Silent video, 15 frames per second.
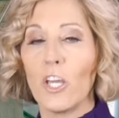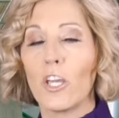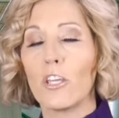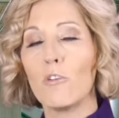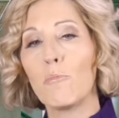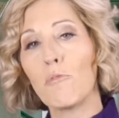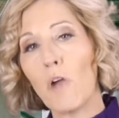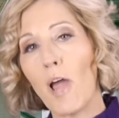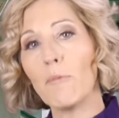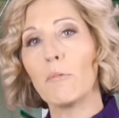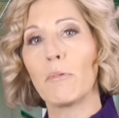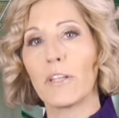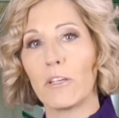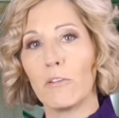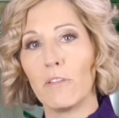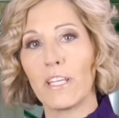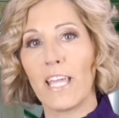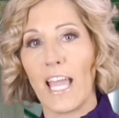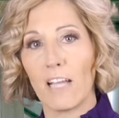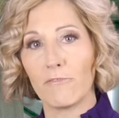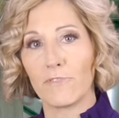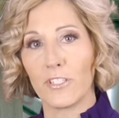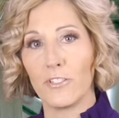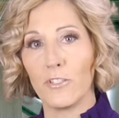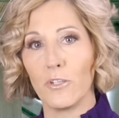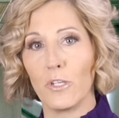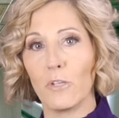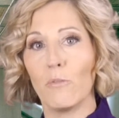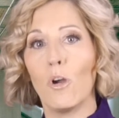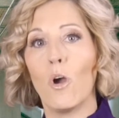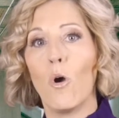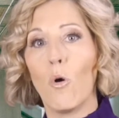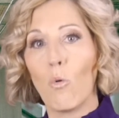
you probably only have to do